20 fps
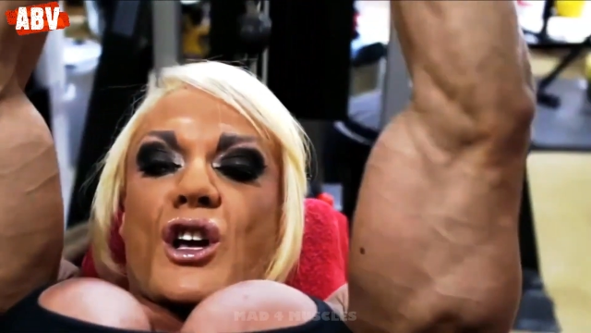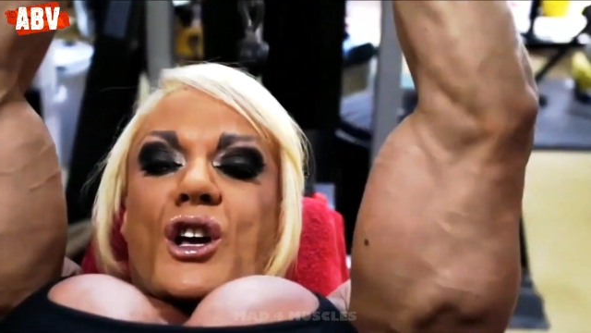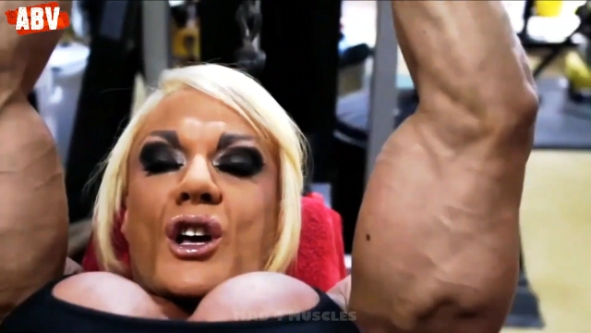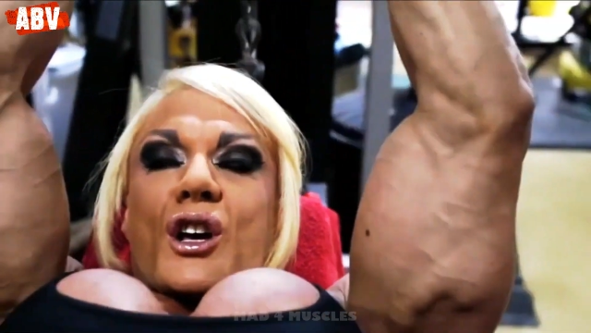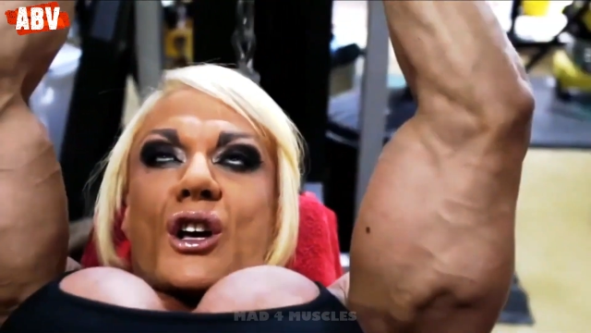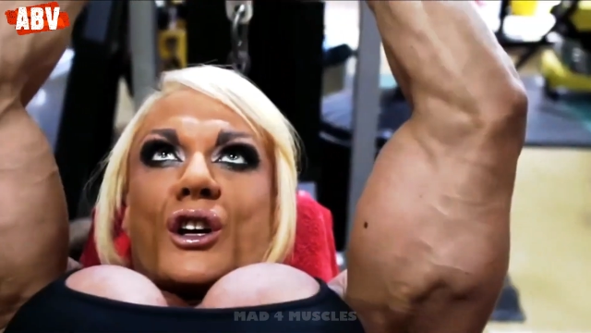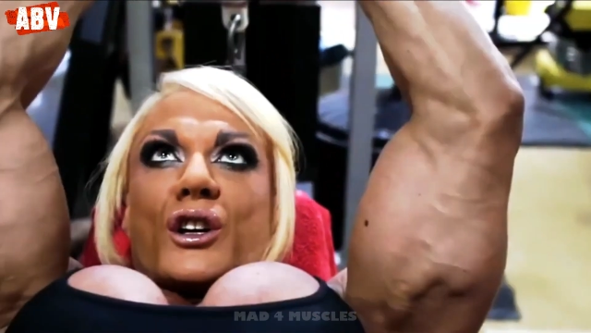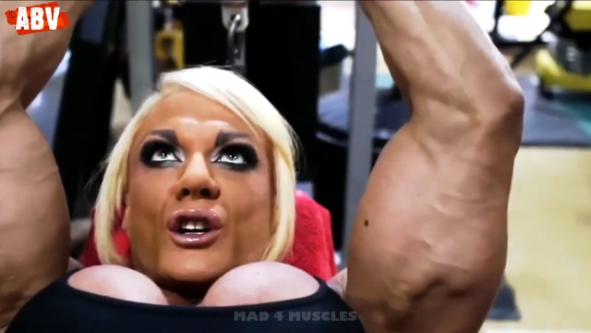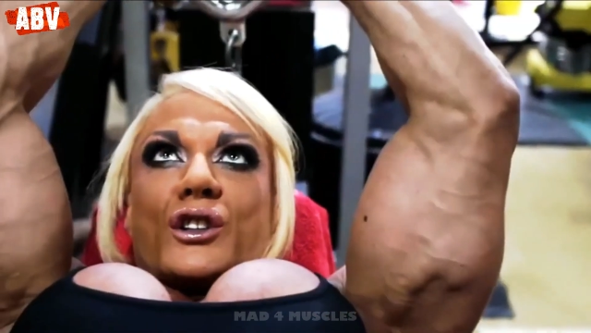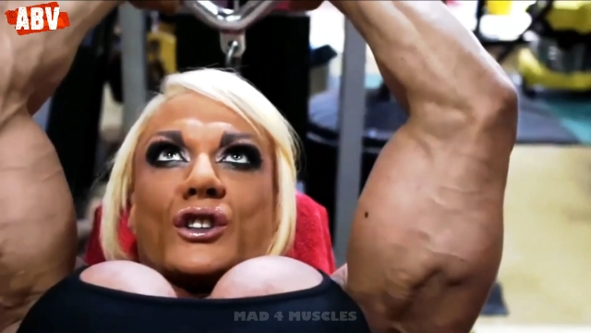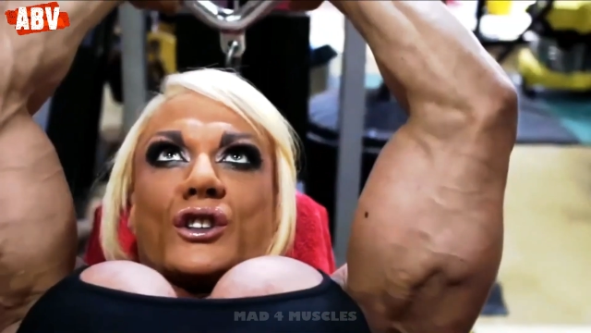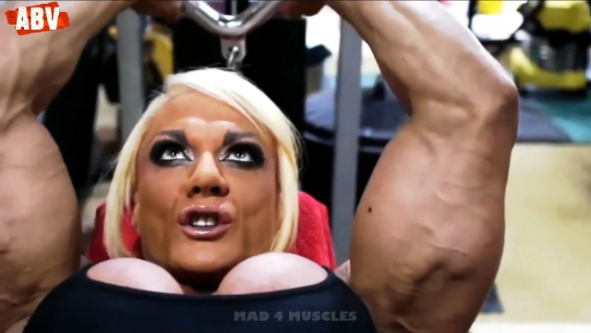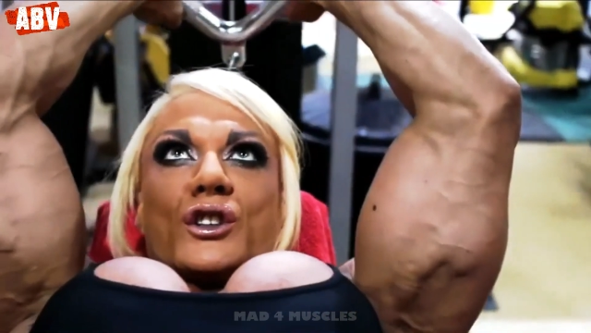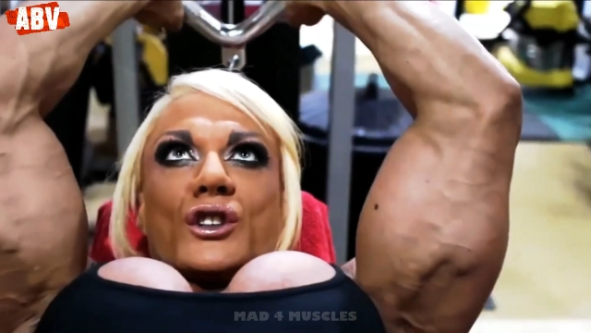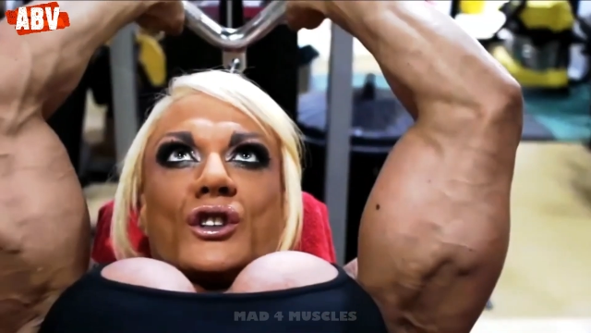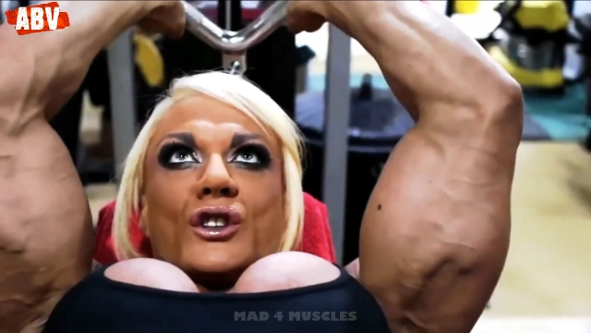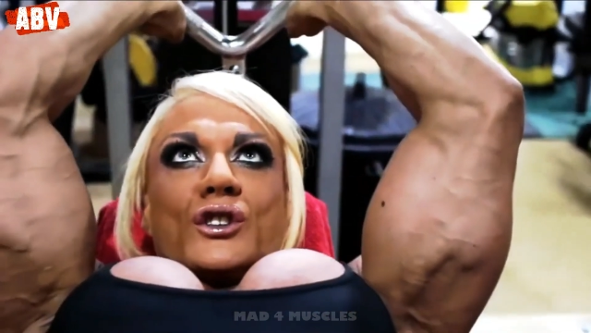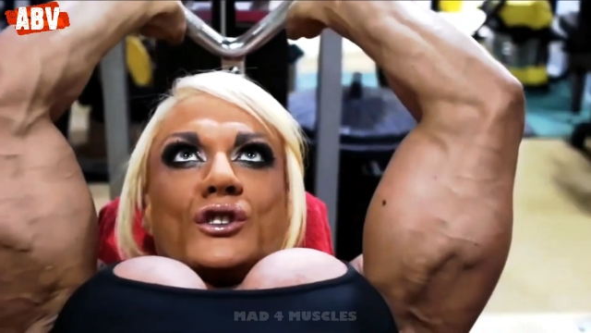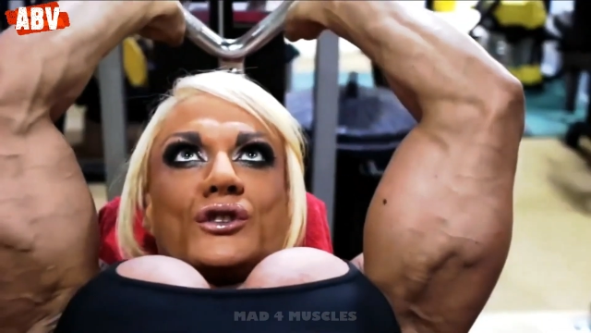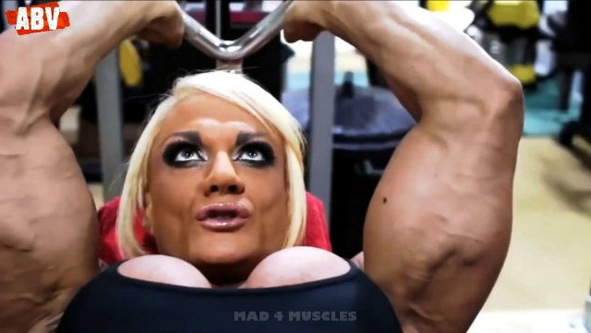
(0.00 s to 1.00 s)
Russian and
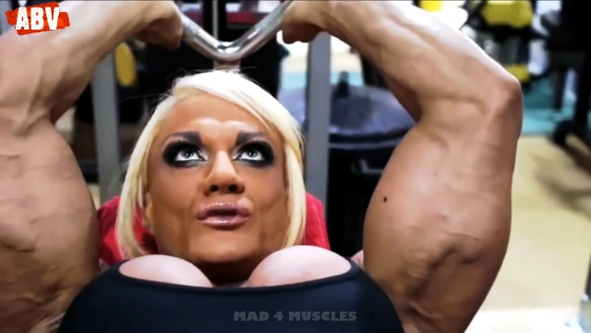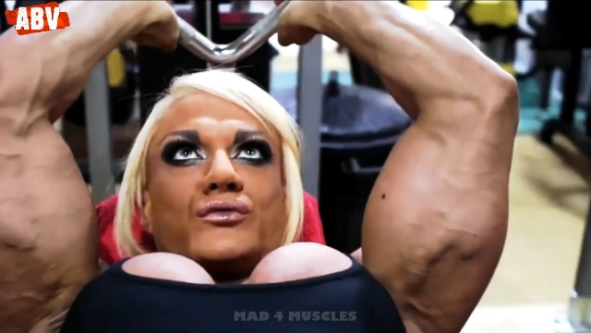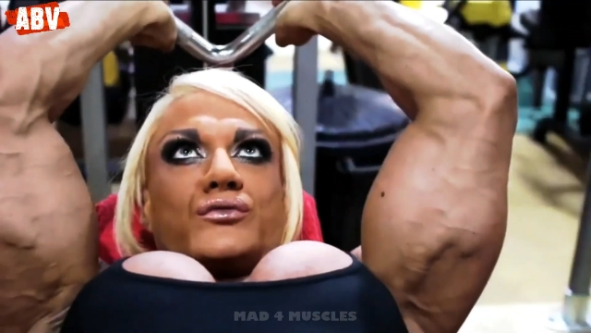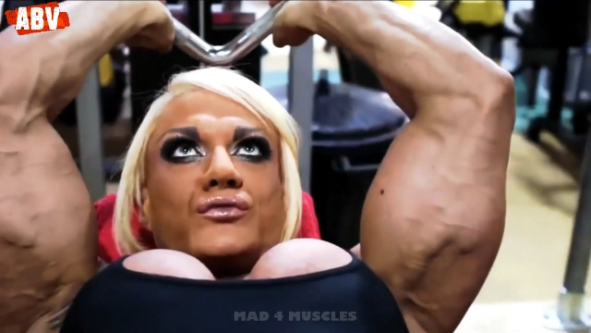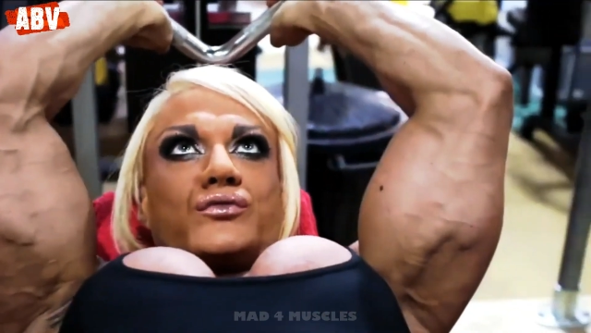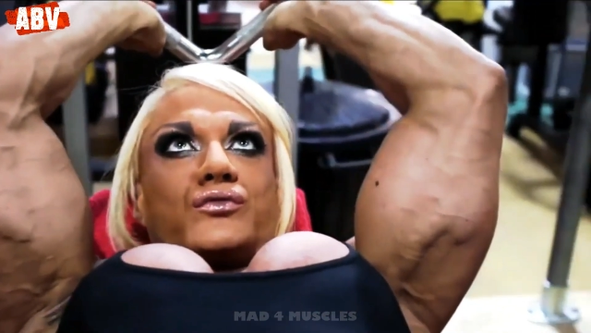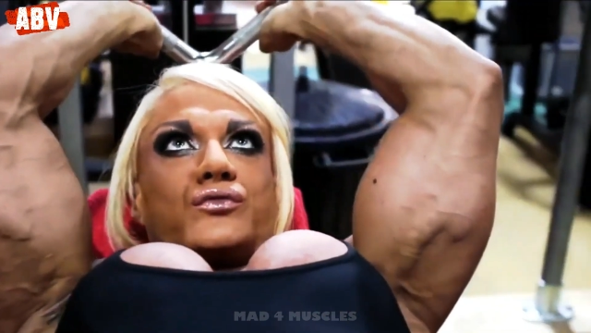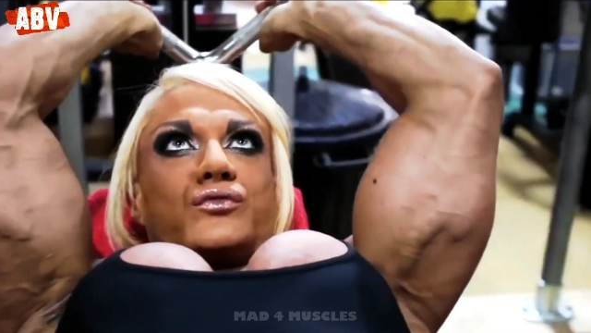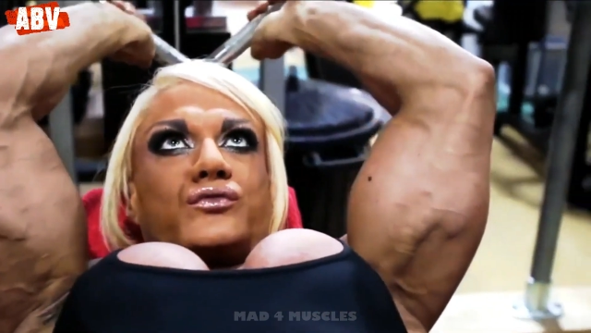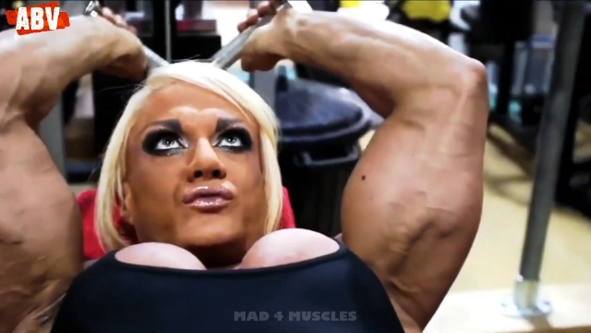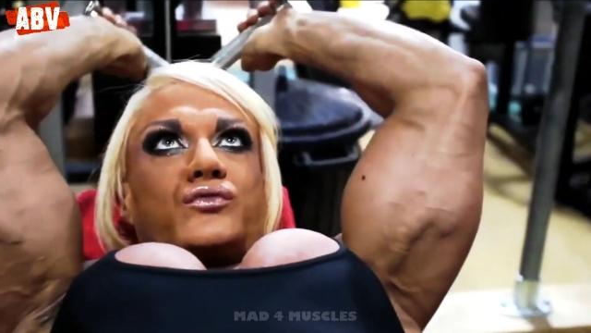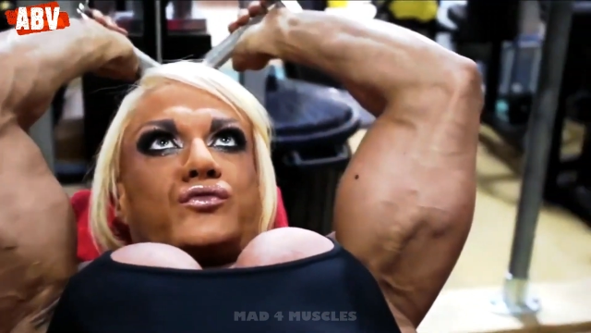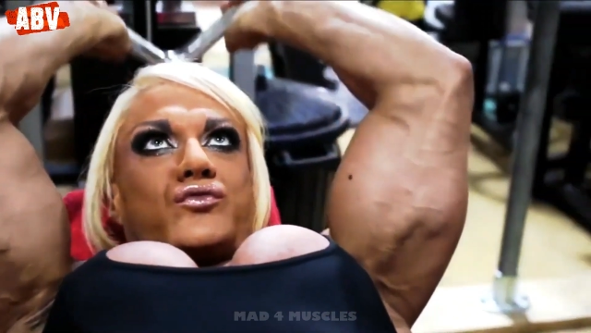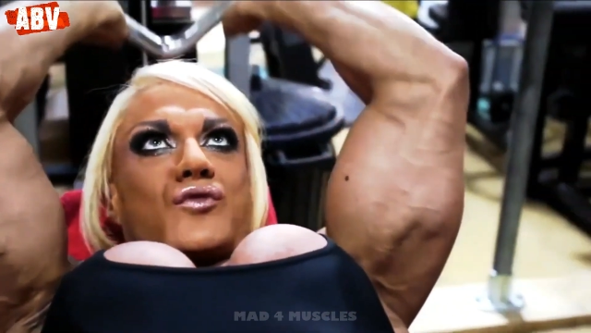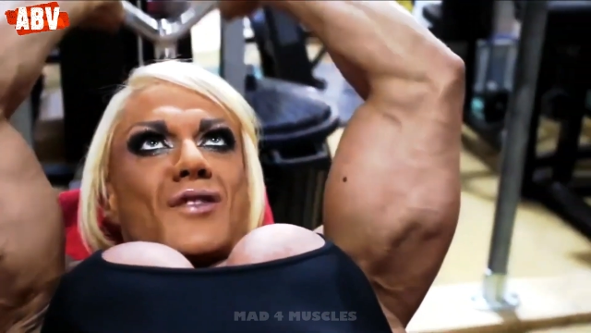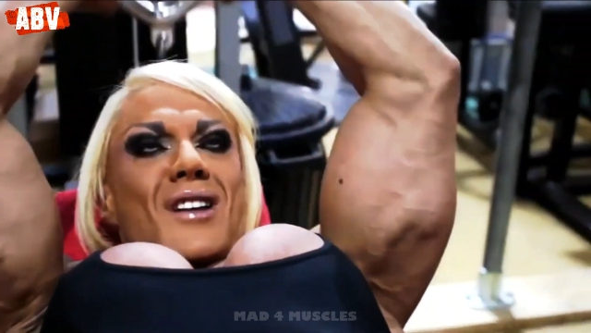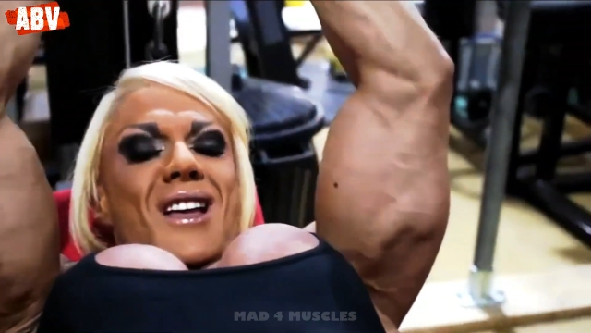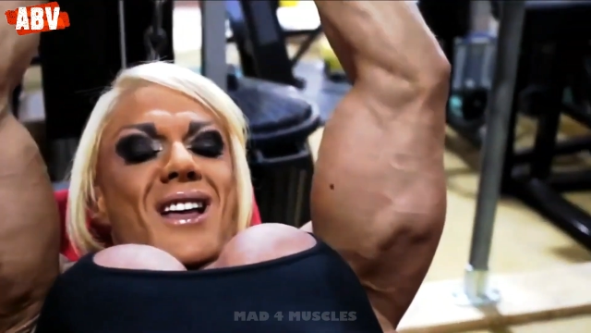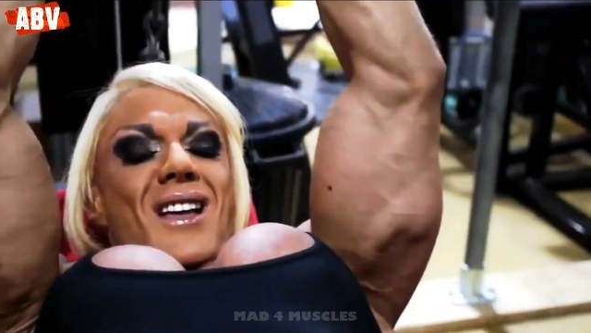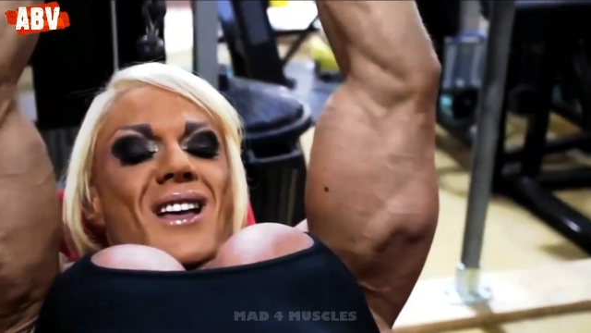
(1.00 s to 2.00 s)
Politics program.
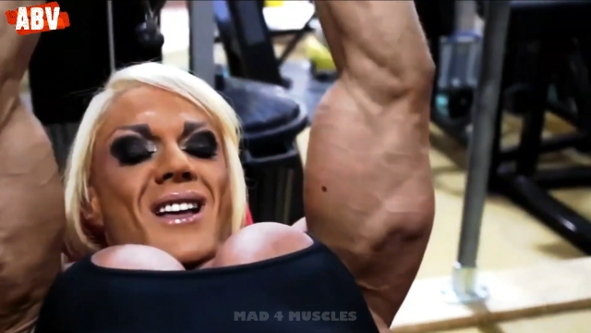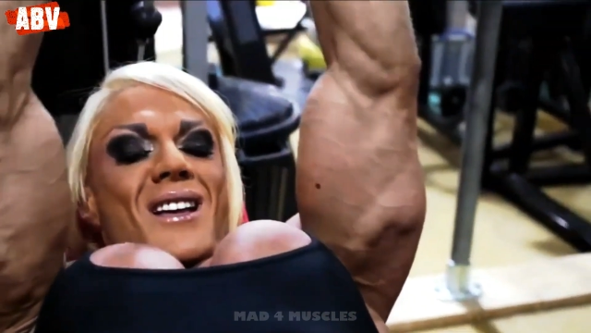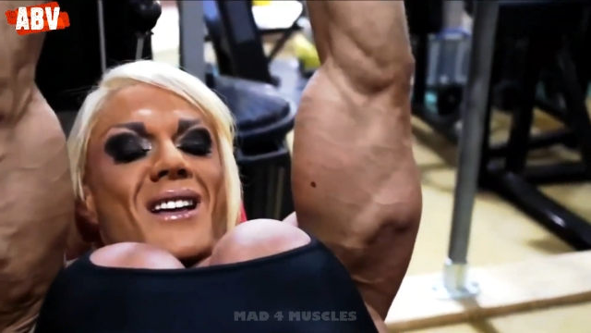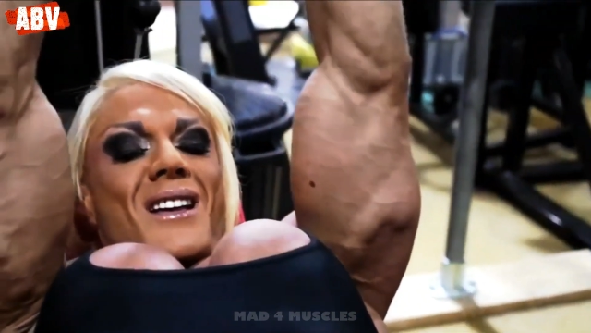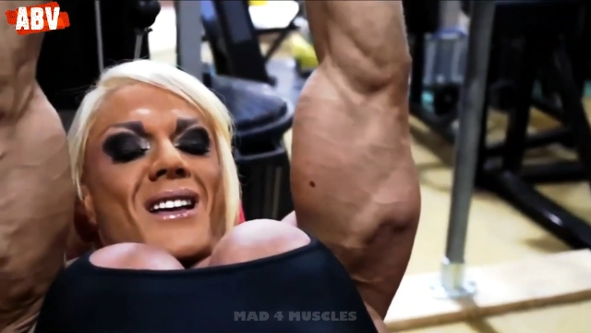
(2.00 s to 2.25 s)
Little did